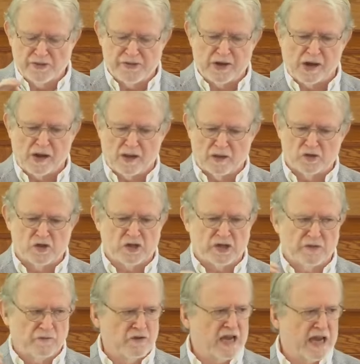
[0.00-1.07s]
the
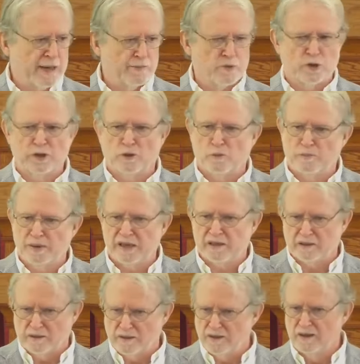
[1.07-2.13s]
theology of Gabriel
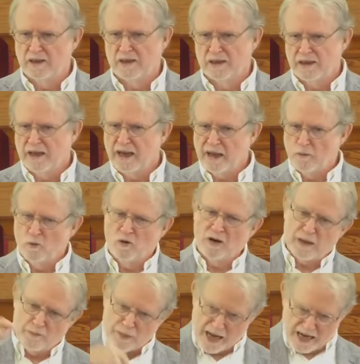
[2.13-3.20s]
Biel. And
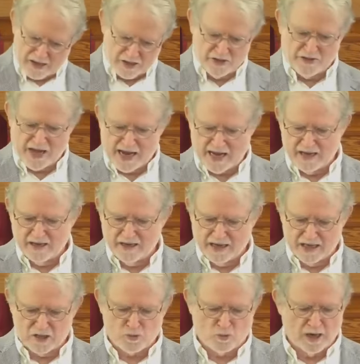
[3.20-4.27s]
we'll get back to that
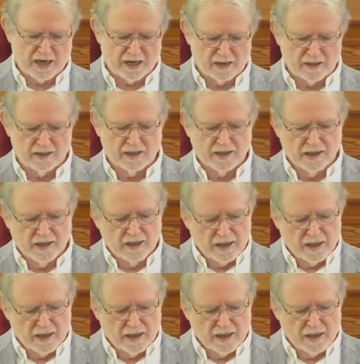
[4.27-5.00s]
as well.